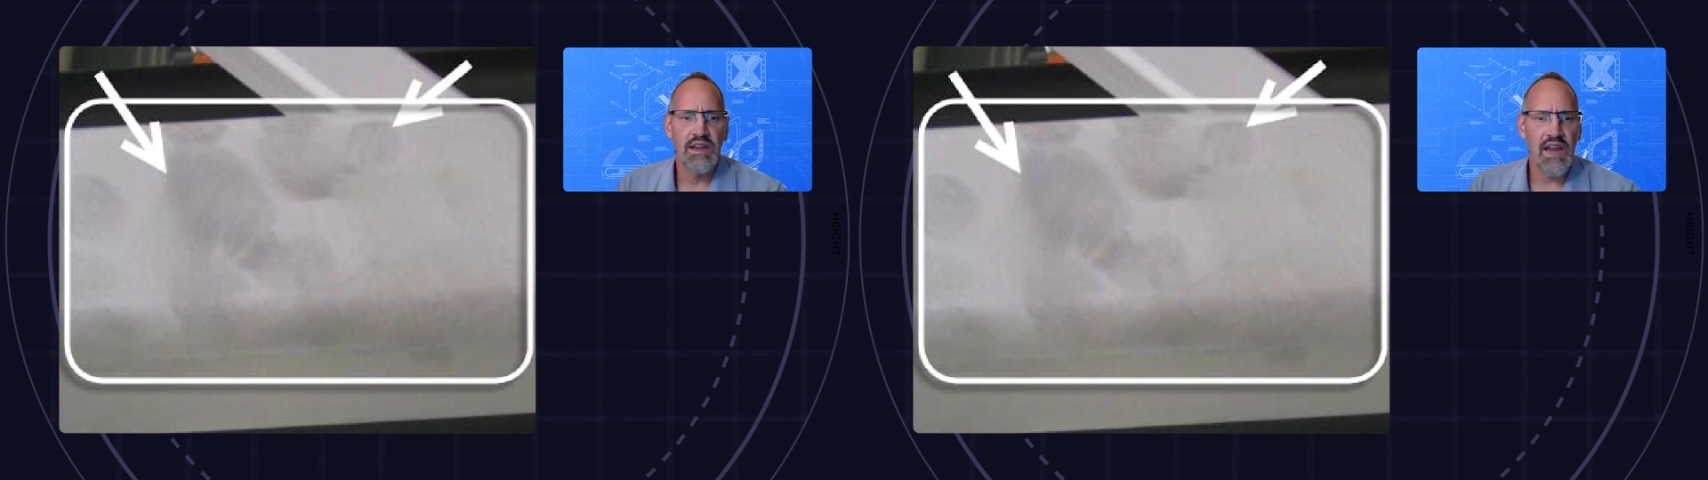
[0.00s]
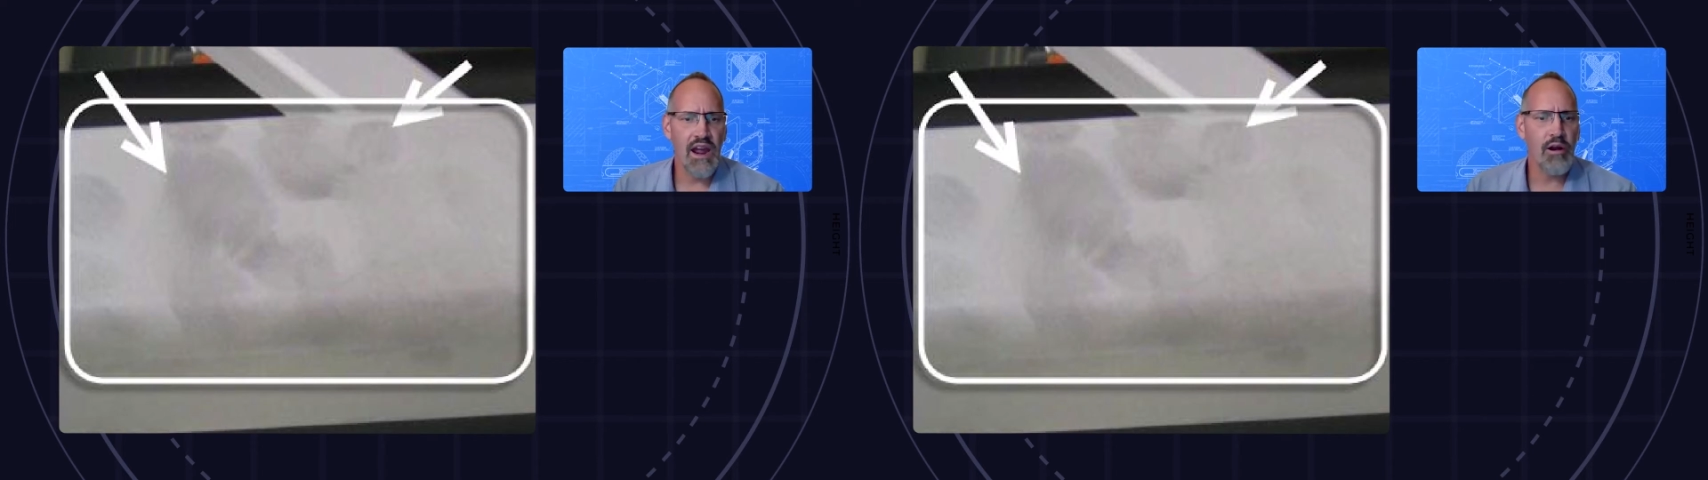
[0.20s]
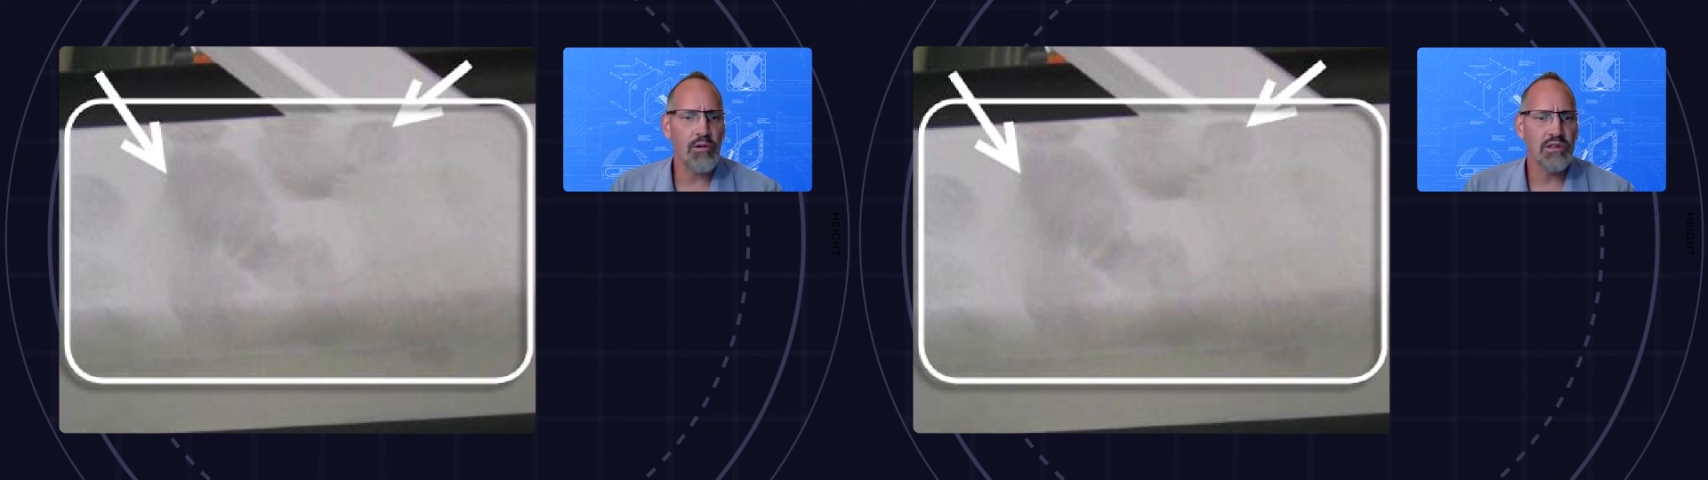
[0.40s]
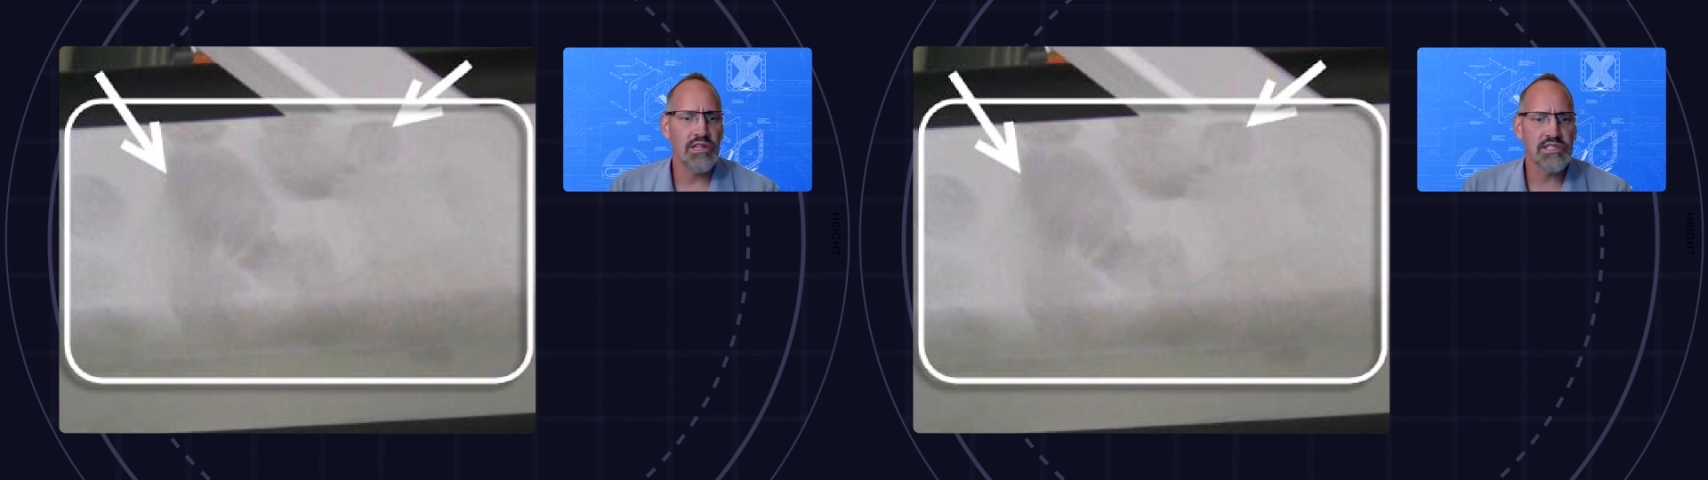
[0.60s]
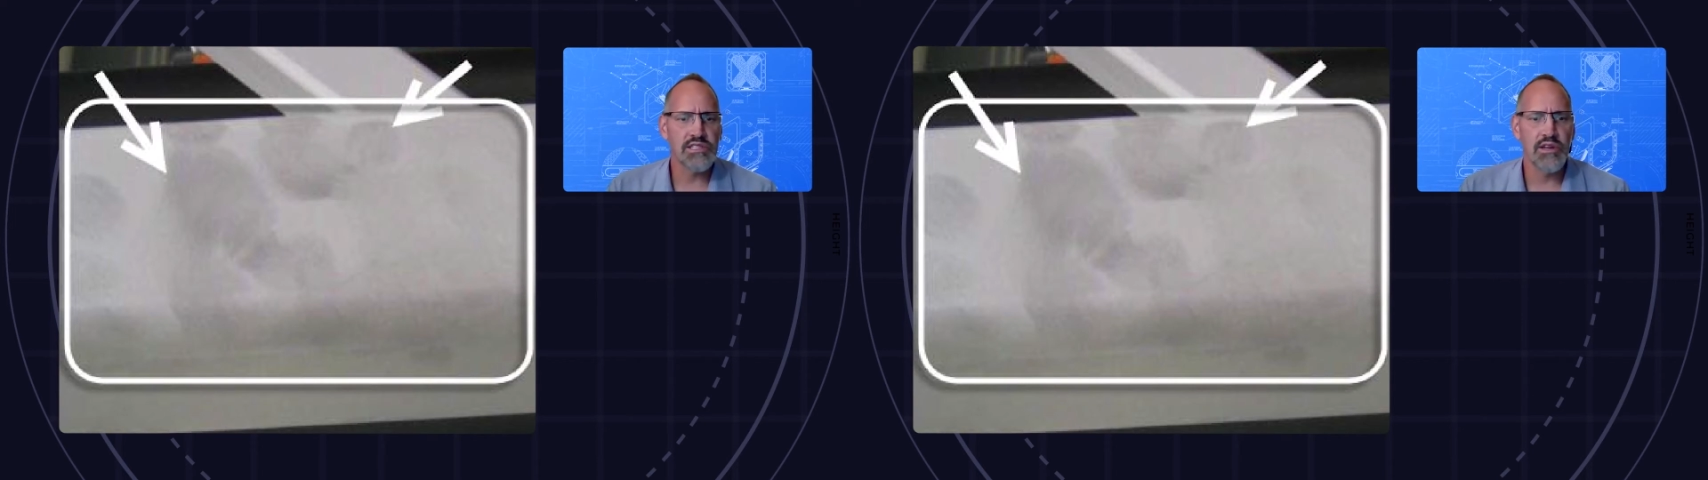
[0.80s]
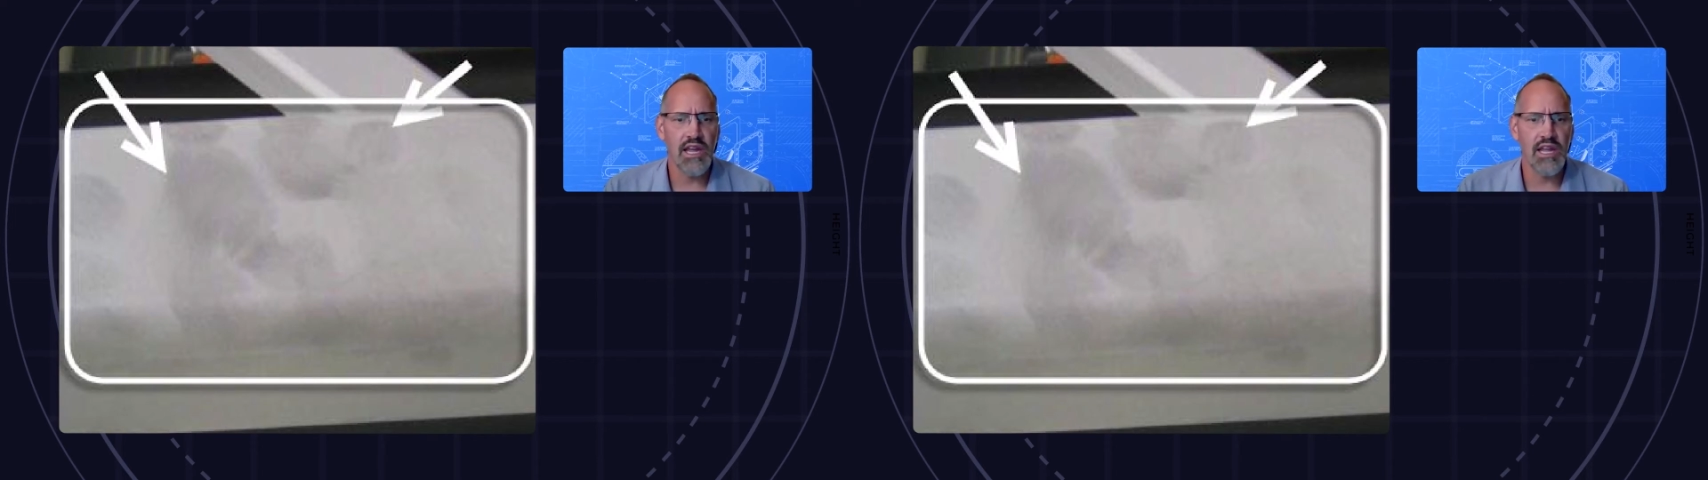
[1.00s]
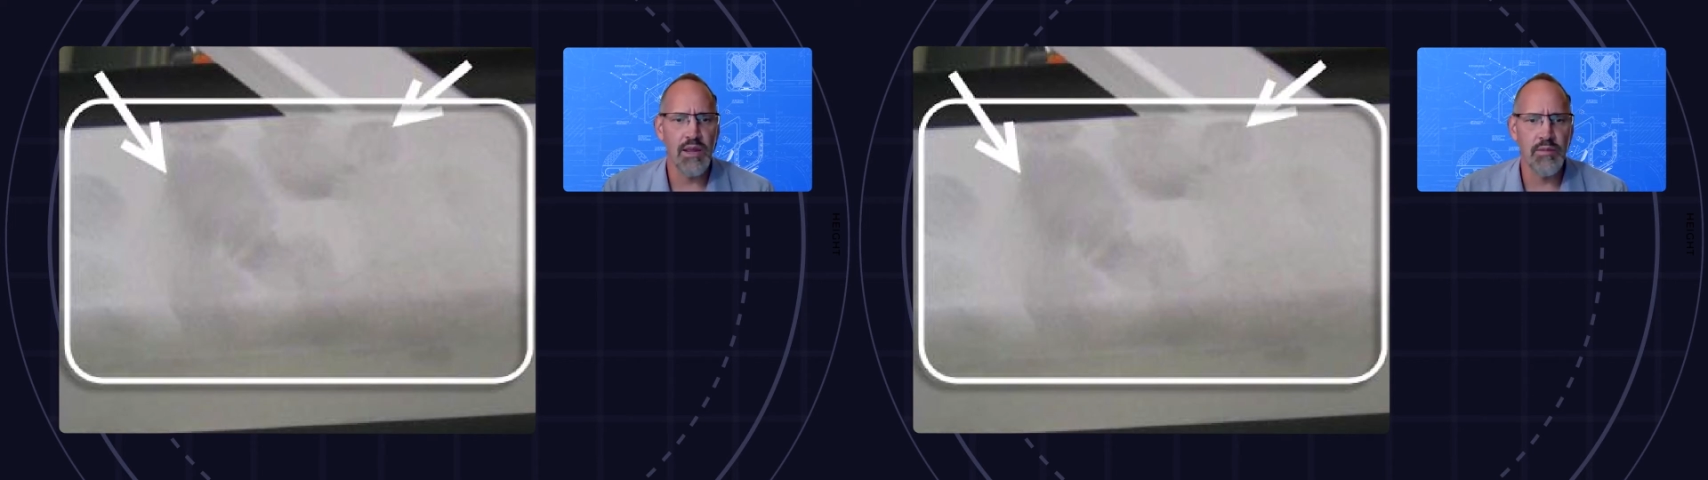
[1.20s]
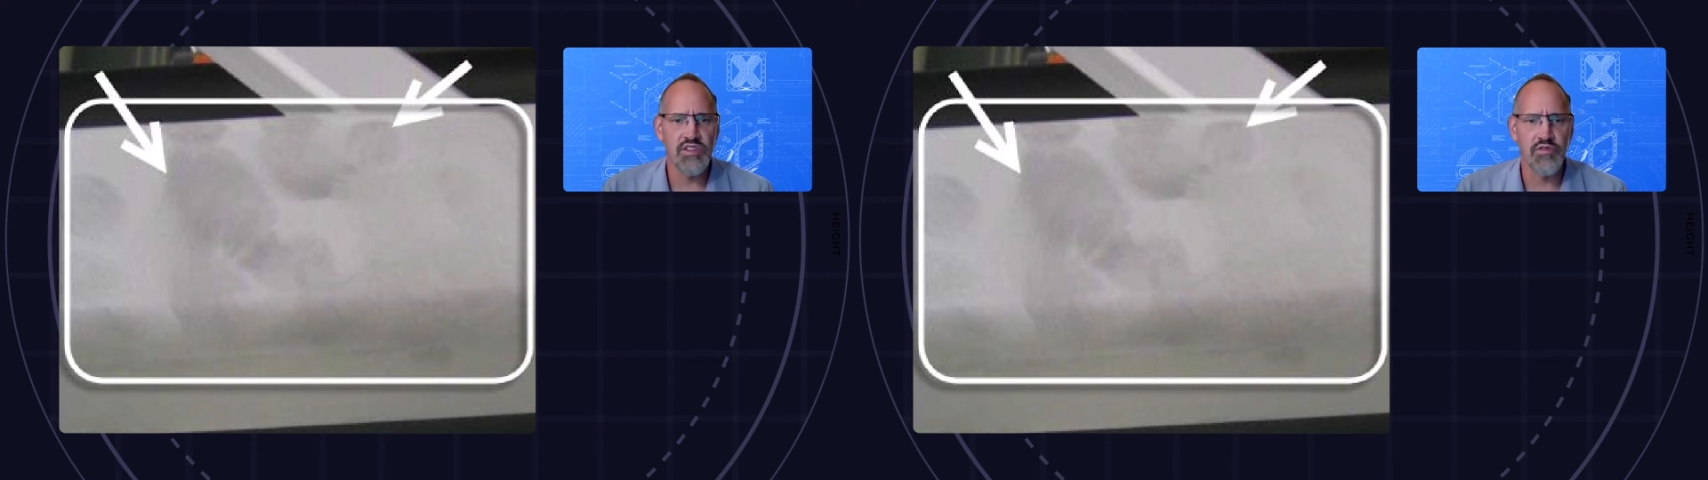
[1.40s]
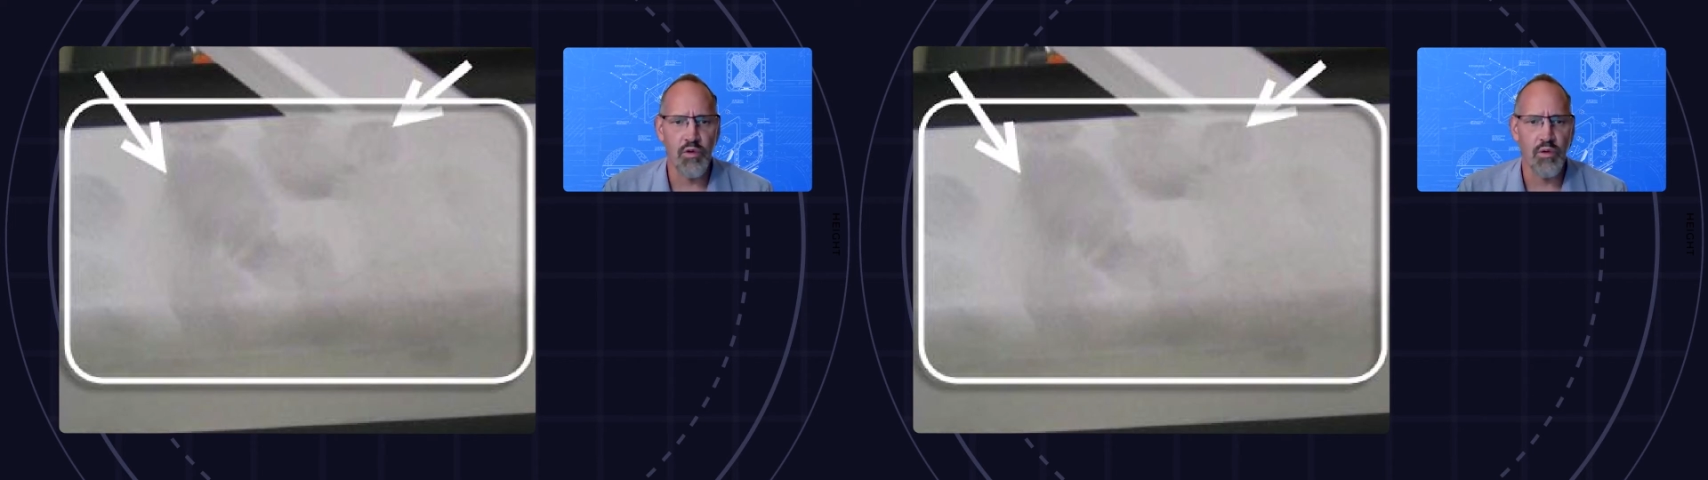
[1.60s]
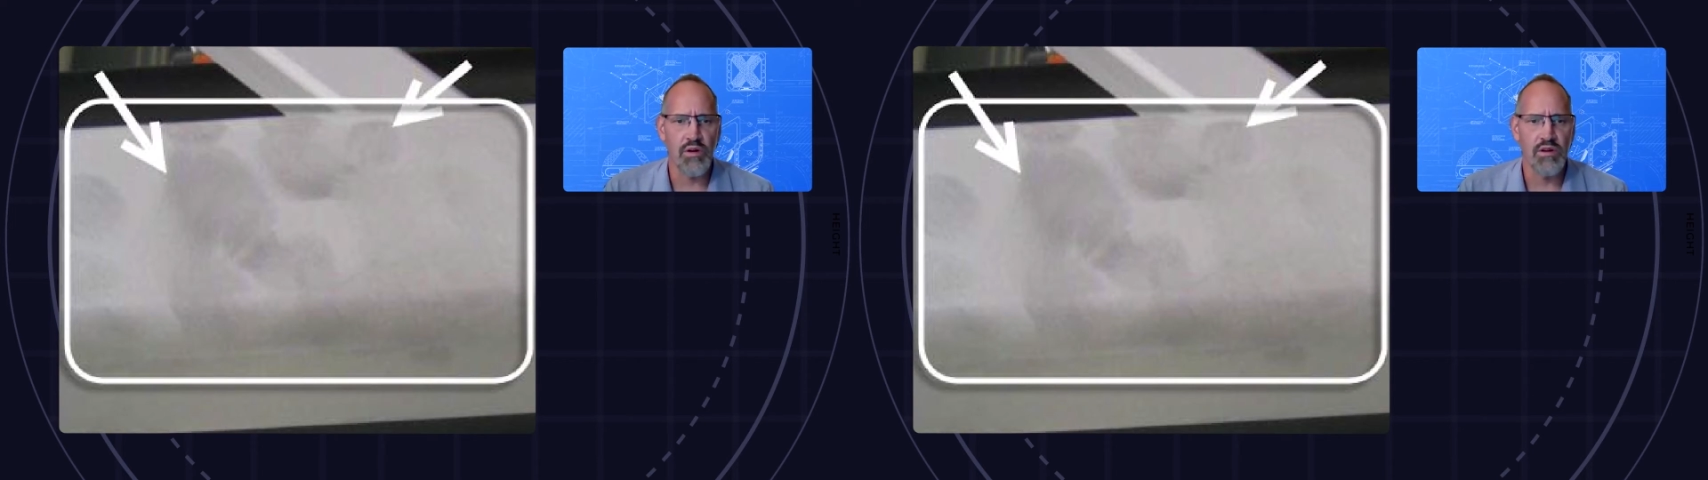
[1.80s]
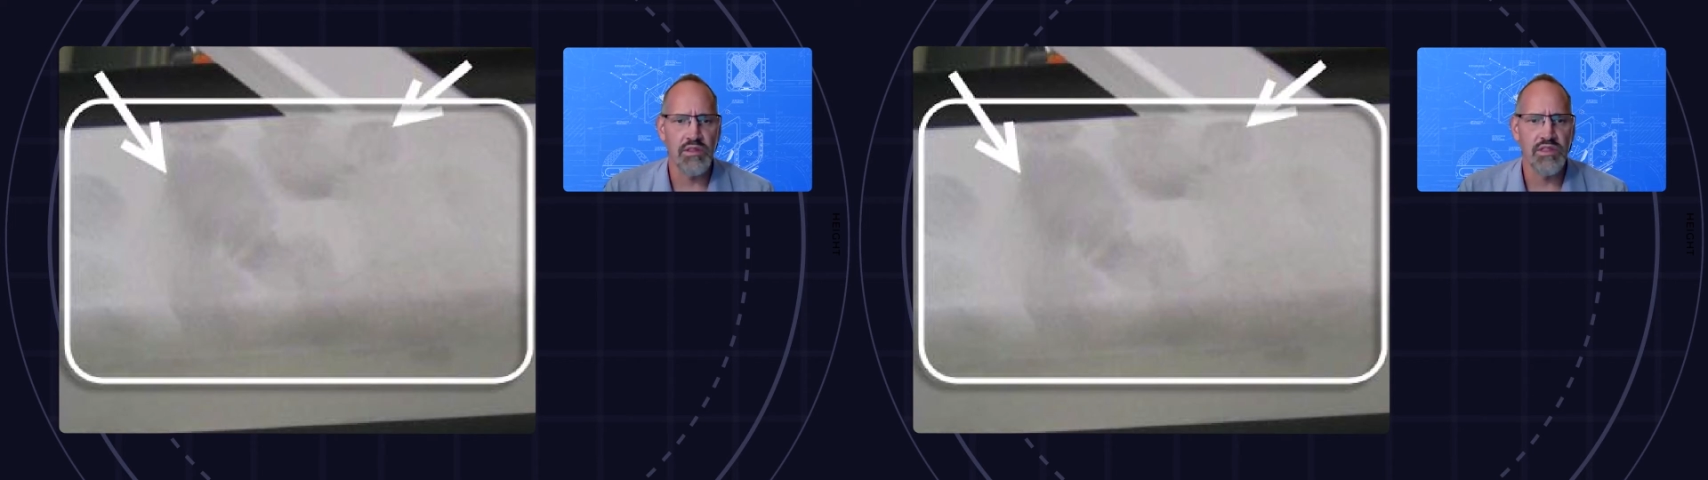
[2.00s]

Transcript: Now let's look at image 4.